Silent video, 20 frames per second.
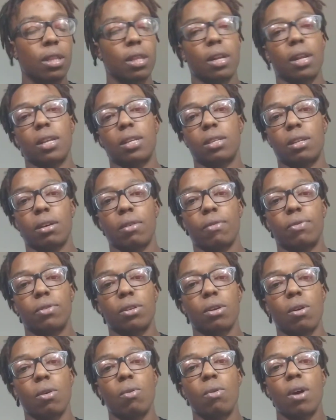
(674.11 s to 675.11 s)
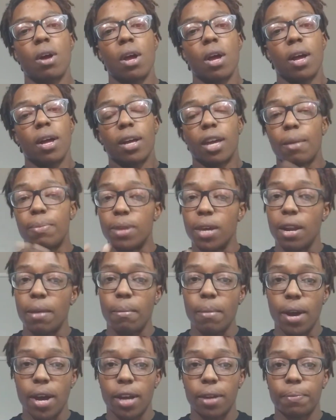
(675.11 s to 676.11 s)
none of that stuff. So keep that
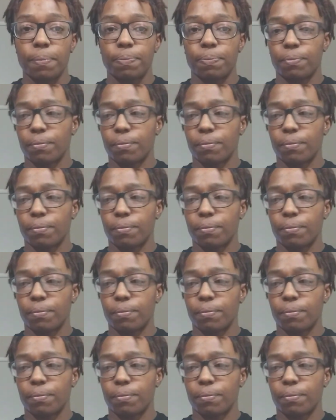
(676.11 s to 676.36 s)
in mind.